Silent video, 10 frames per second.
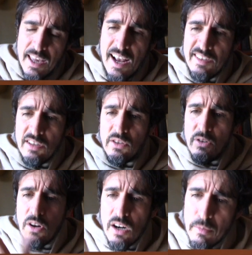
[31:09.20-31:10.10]
It has its
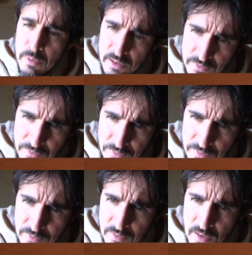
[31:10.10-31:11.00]
own karma,
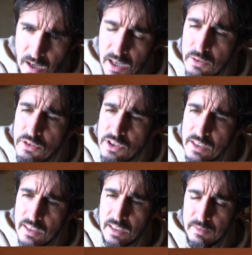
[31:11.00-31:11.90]

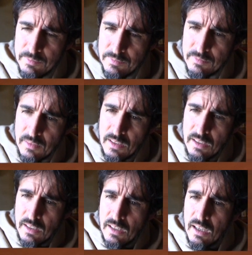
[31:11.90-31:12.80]
anushilana.
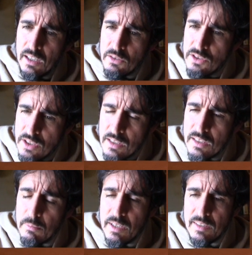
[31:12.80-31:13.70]

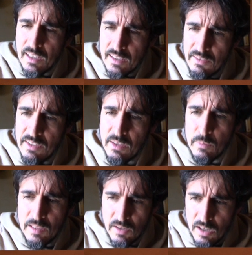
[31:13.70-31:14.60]
Anushilana means activity,
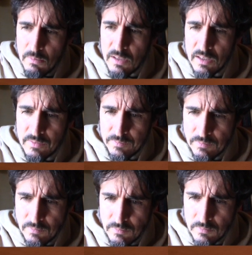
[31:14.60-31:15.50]
means karma,
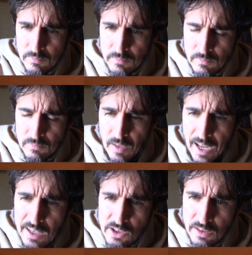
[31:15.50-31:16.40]

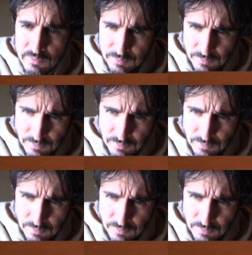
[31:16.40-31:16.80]
action.